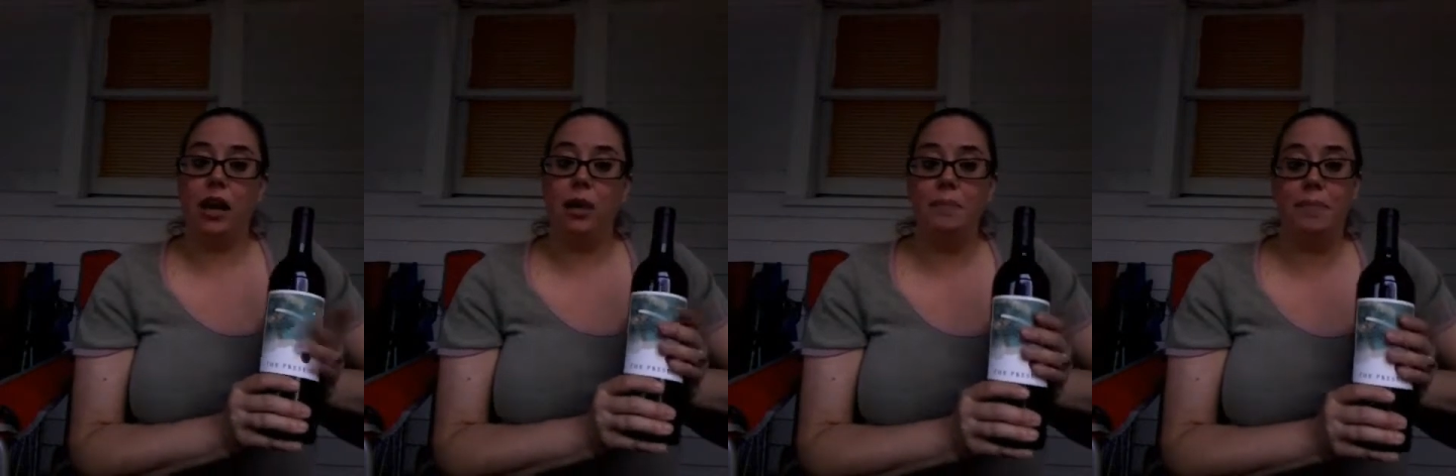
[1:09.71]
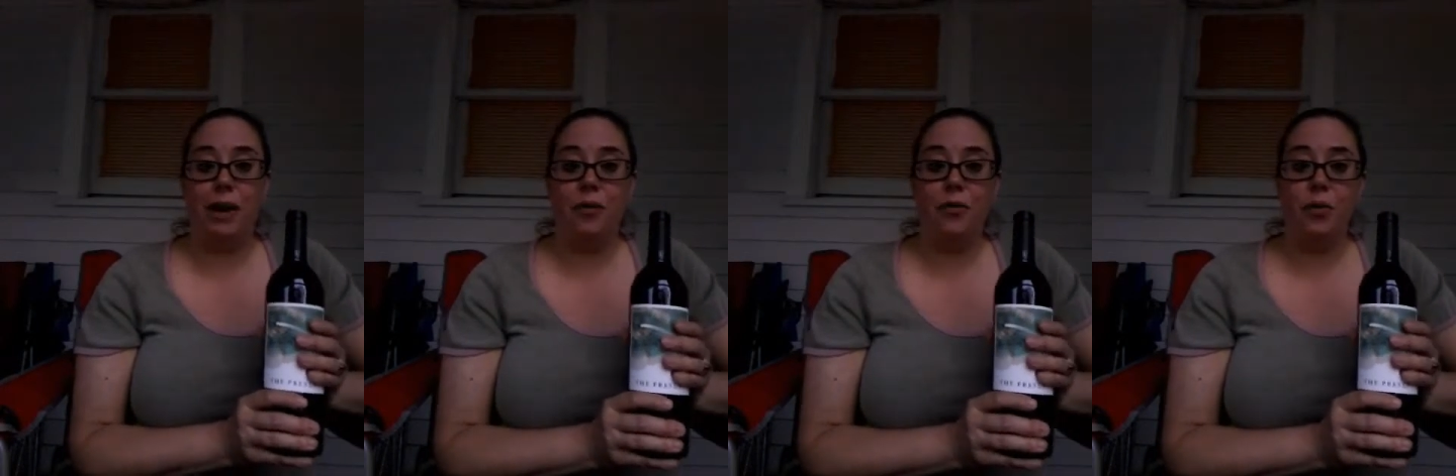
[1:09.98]

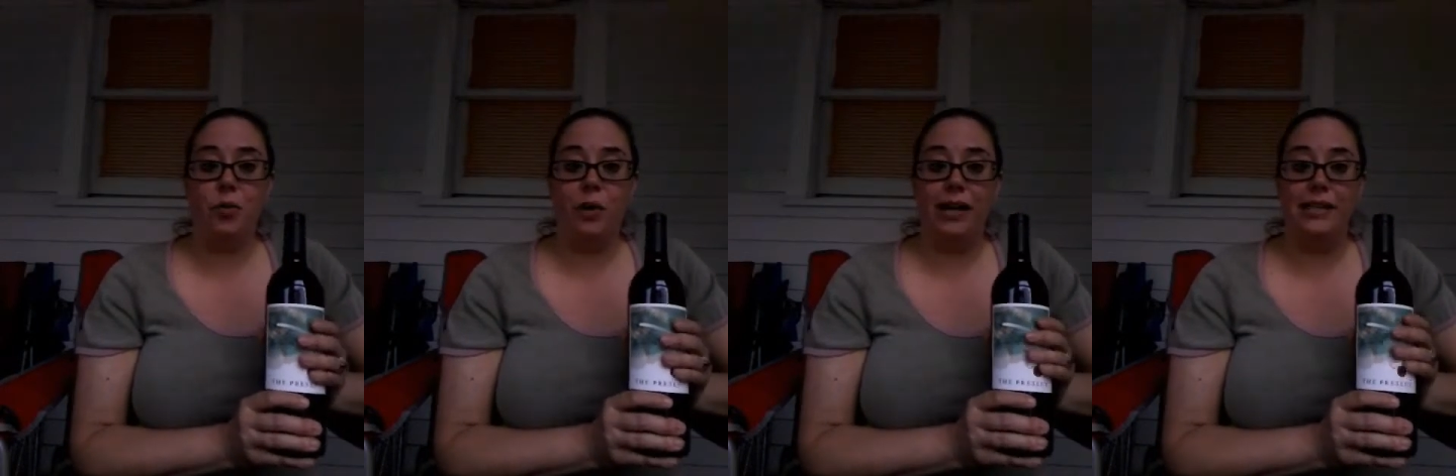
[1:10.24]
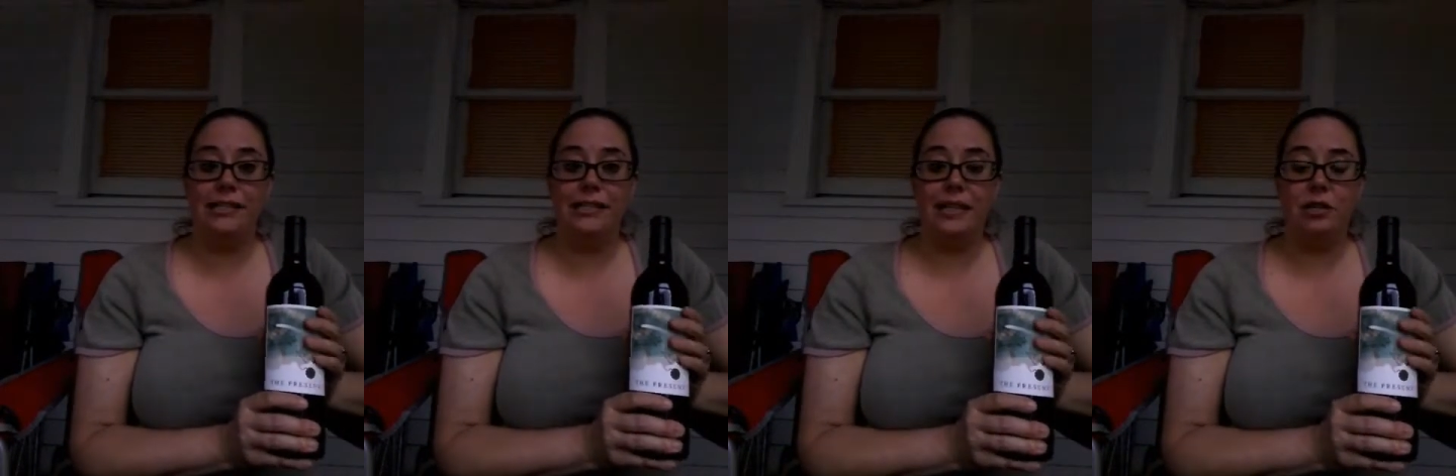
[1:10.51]
about the
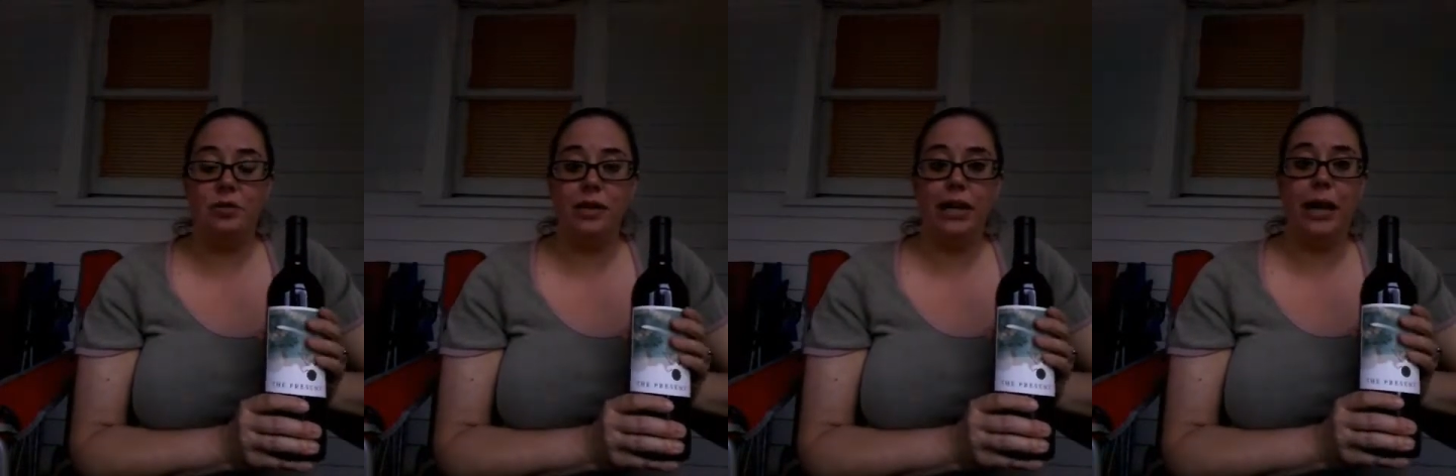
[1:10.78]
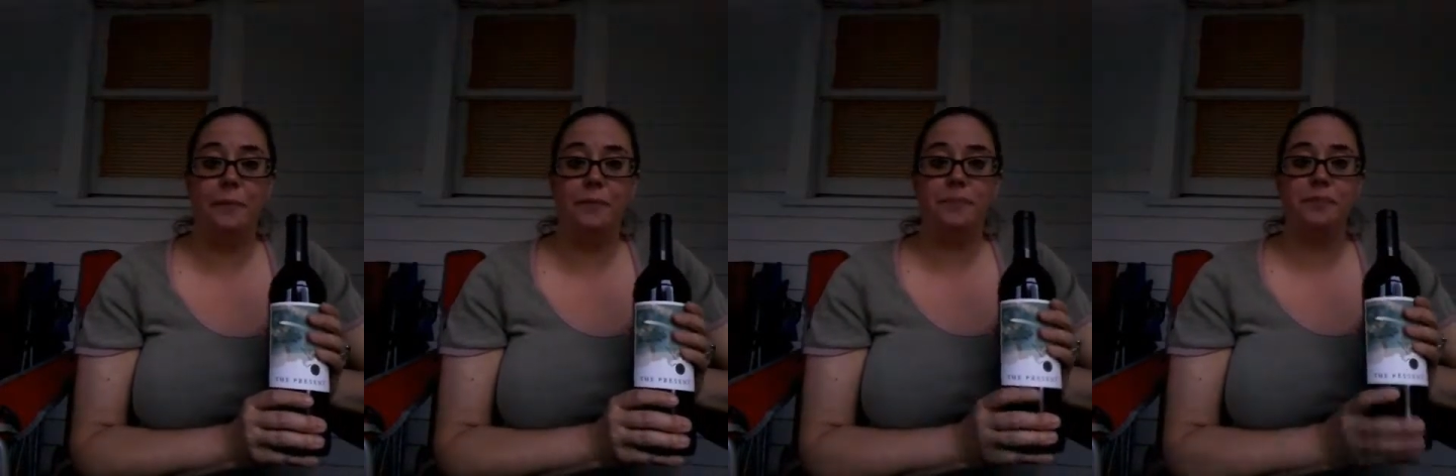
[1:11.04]
wines that you
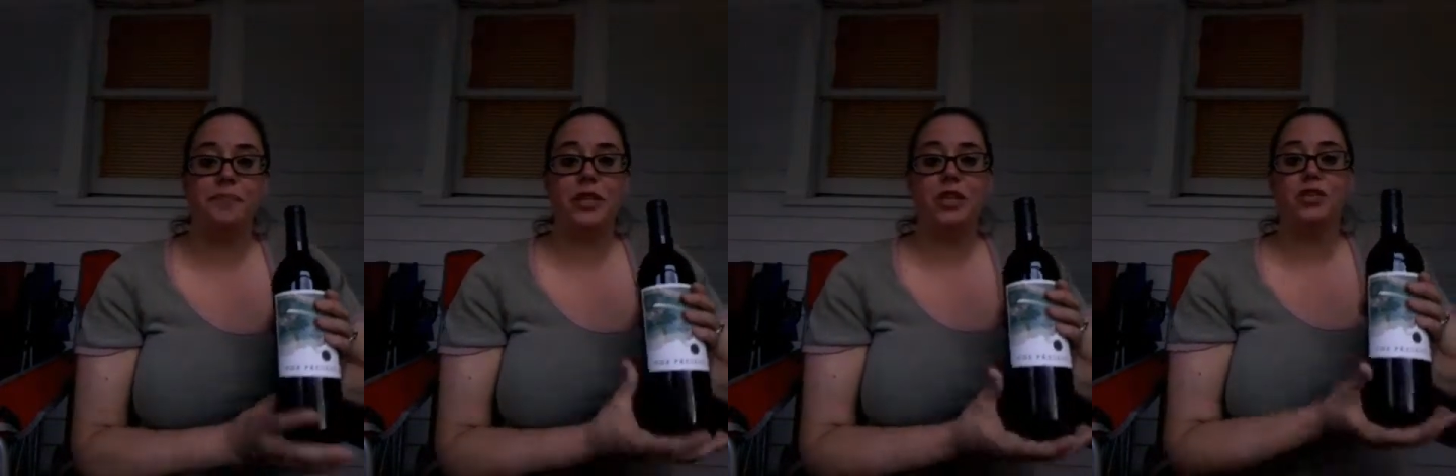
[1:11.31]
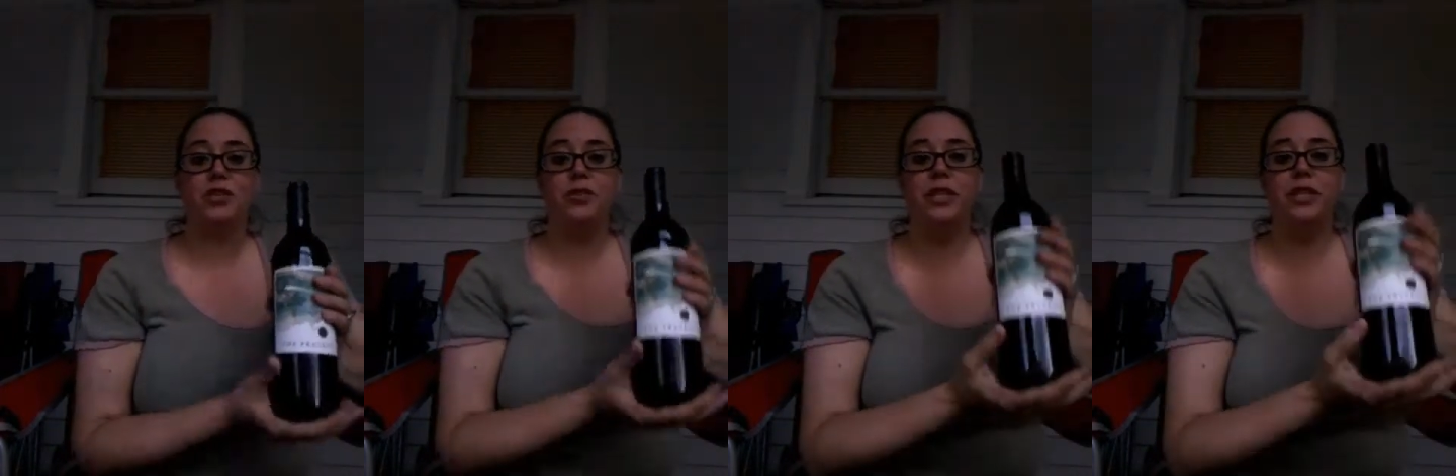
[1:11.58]
get.
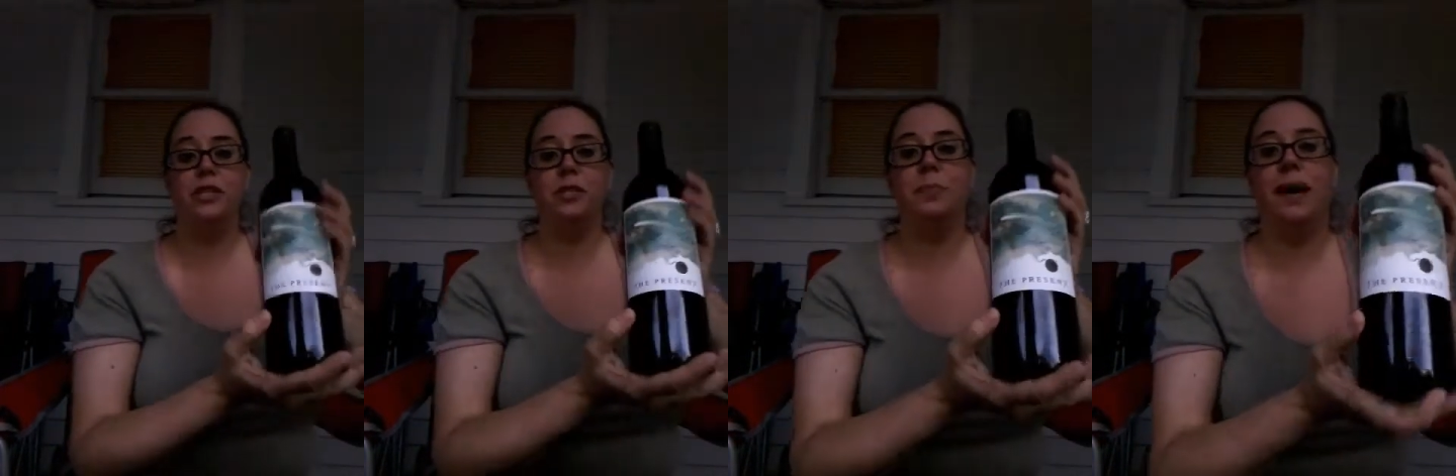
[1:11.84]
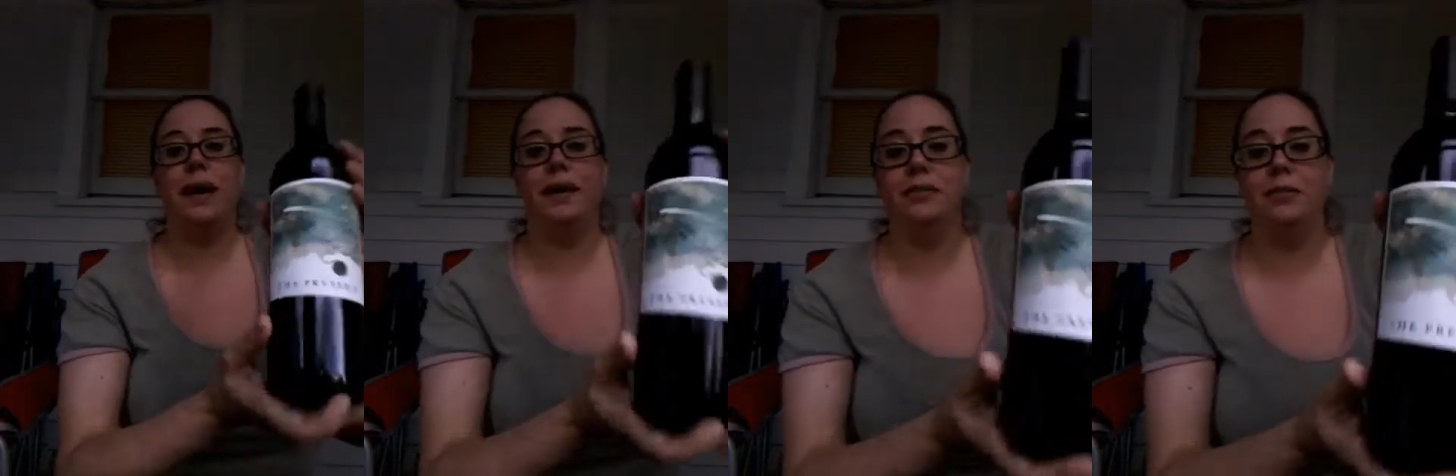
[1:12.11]
So this
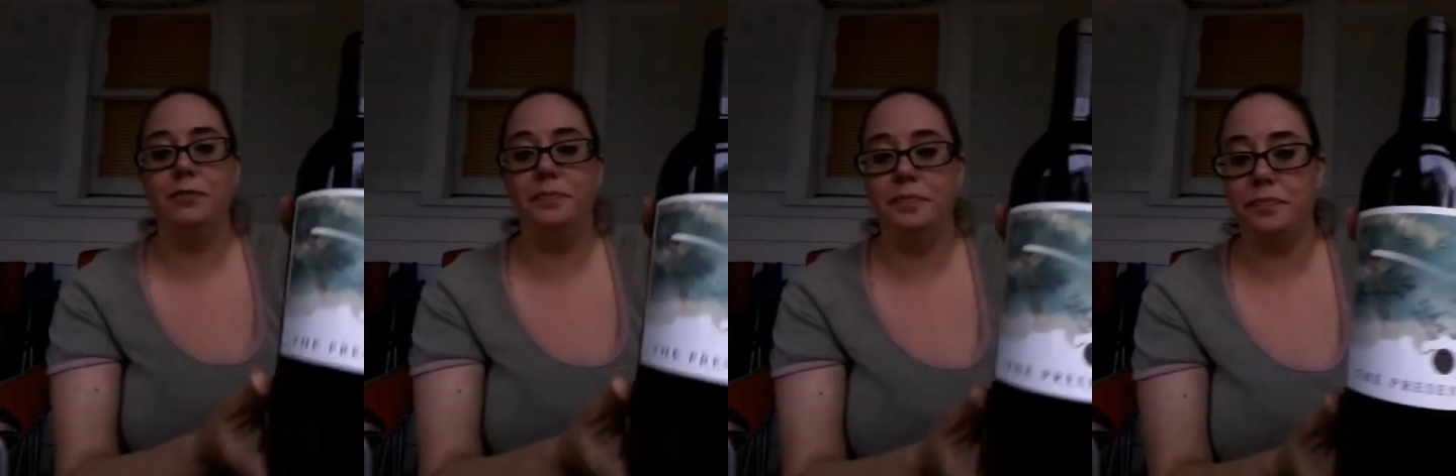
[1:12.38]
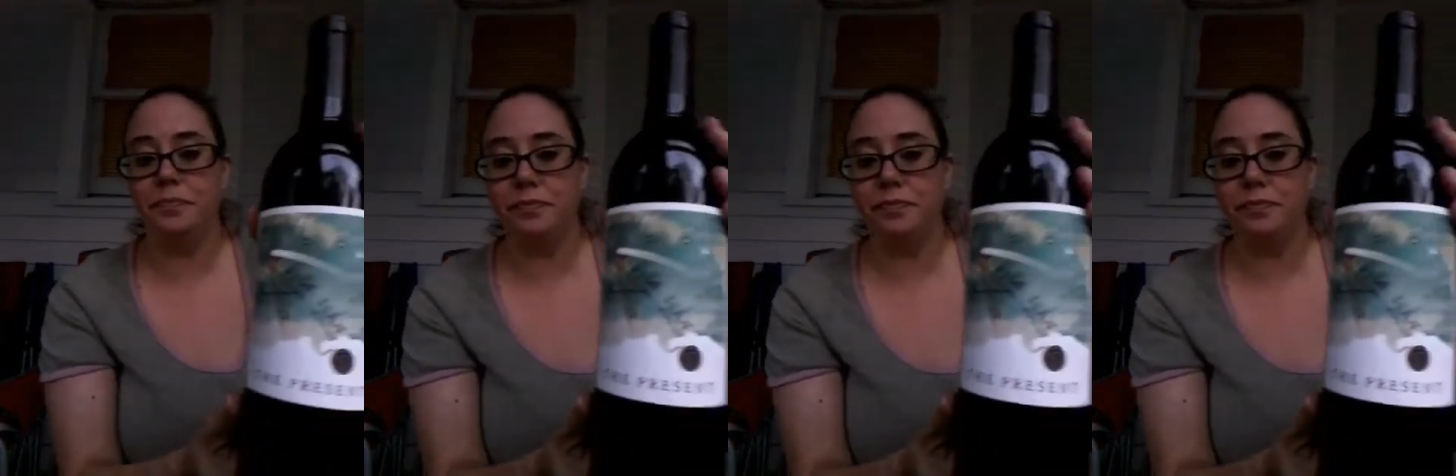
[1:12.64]
bottle